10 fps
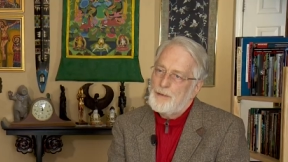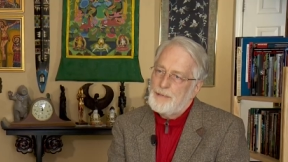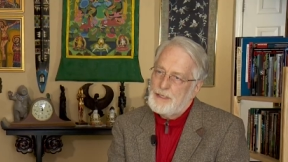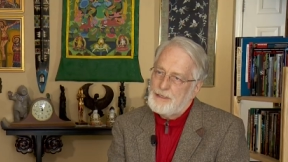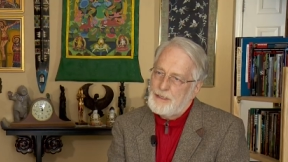
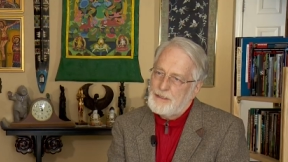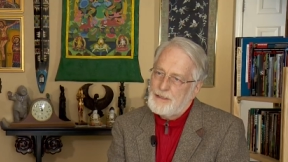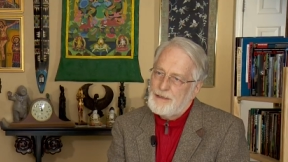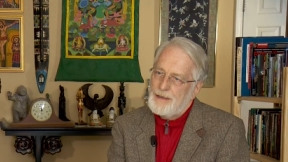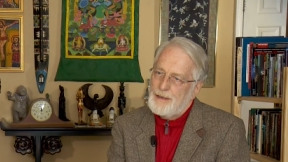opinion,
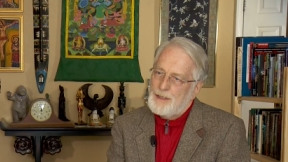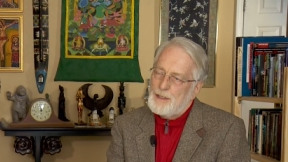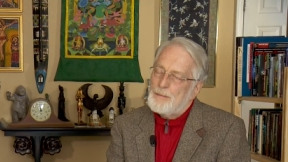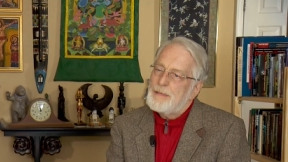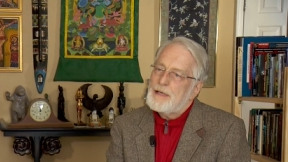
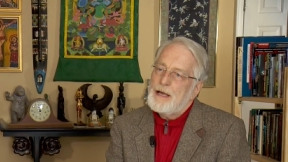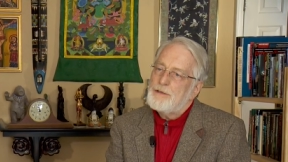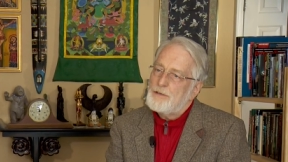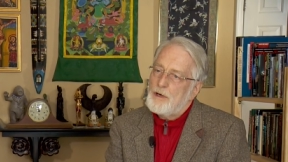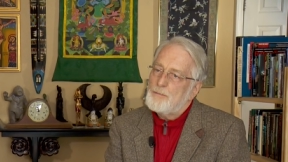but I
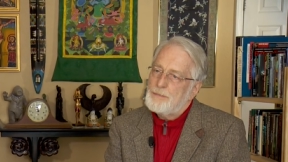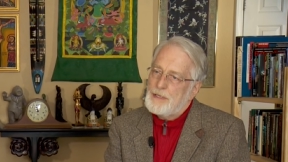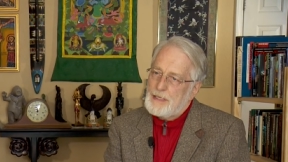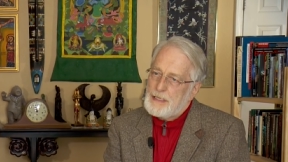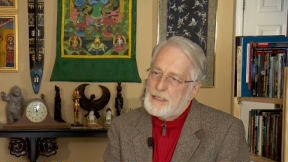don't
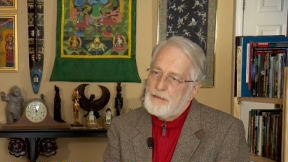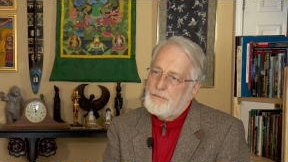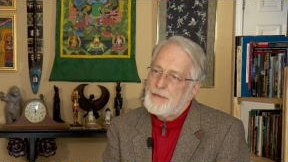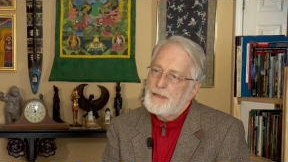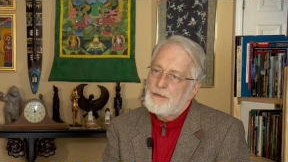
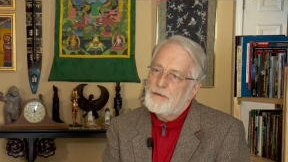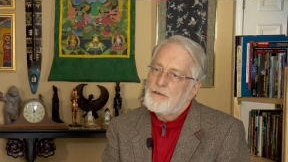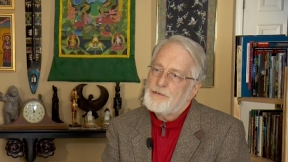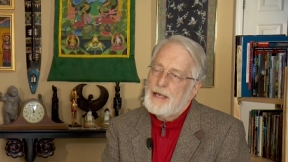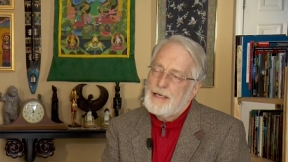believe that there
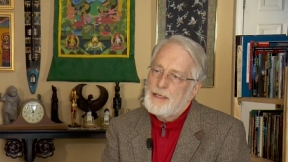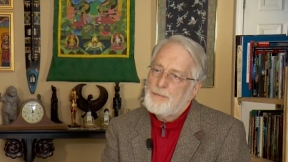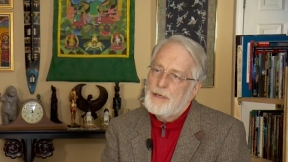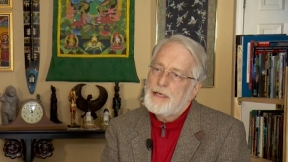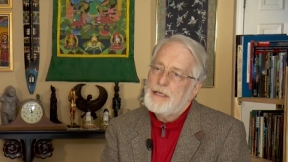is
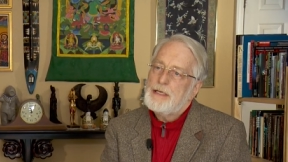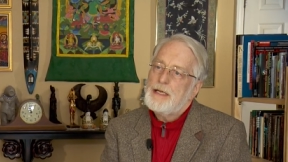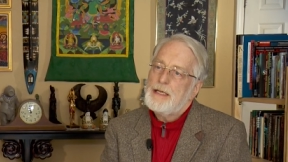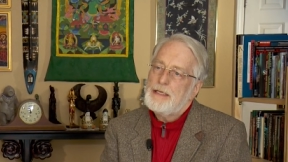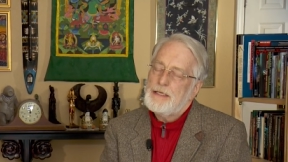anybody
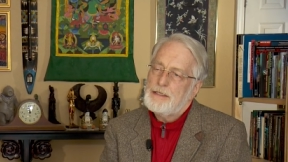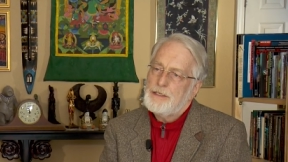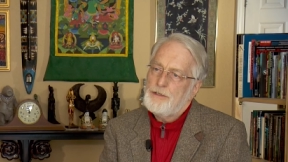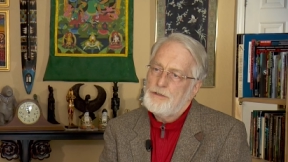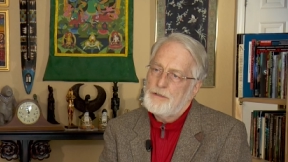in the
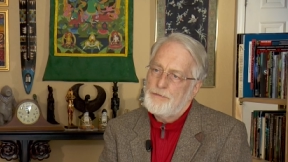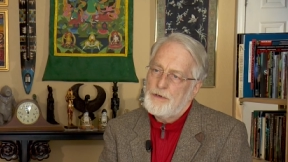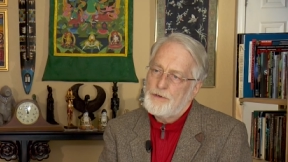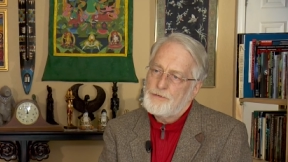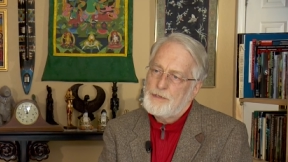
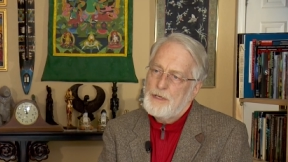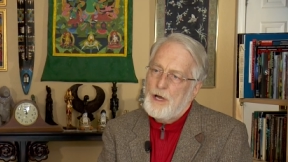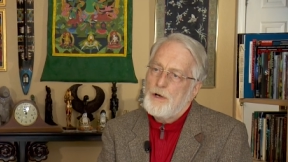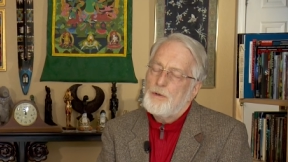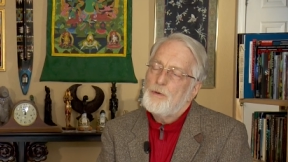universe
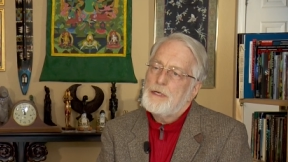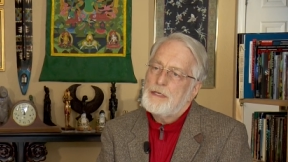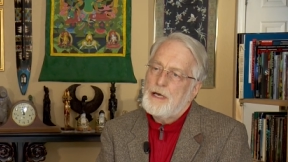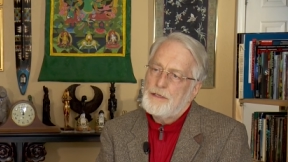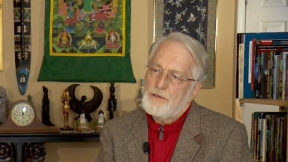who
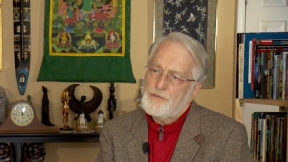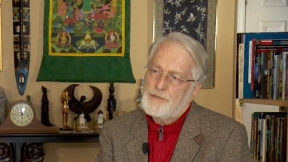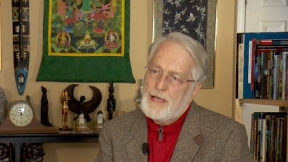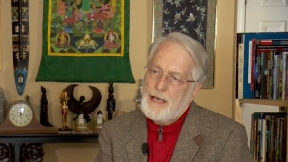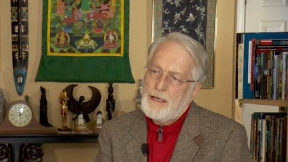can
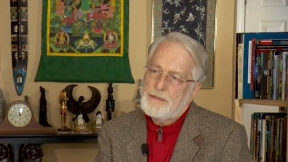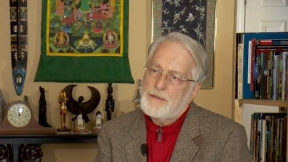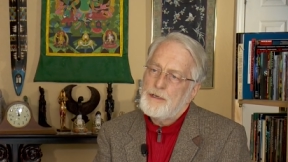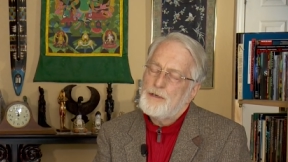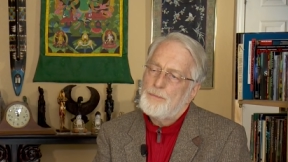understand
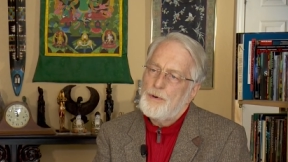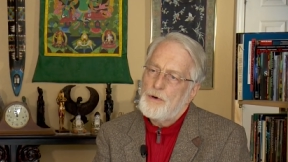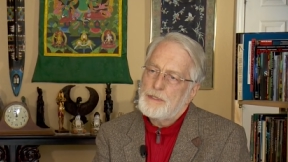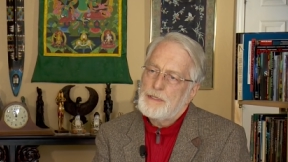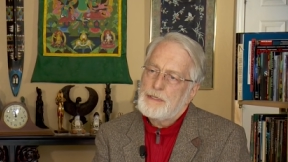the
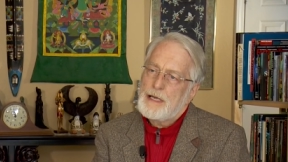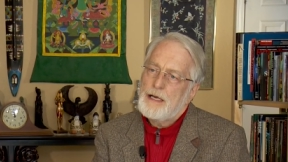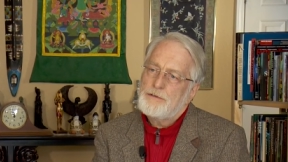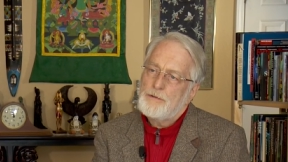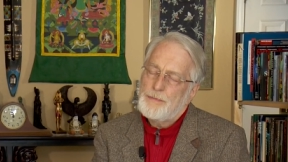important
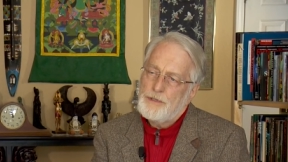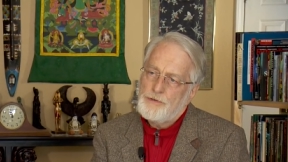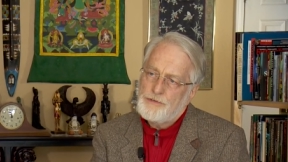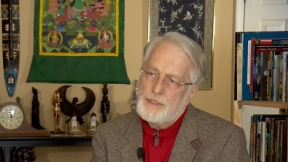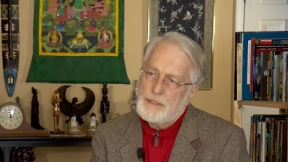
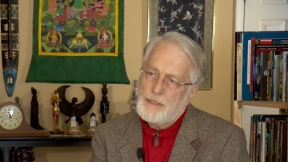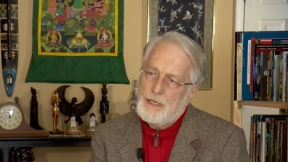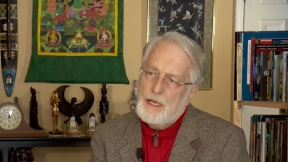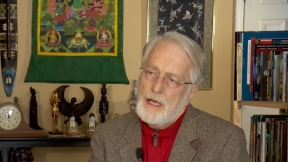contribution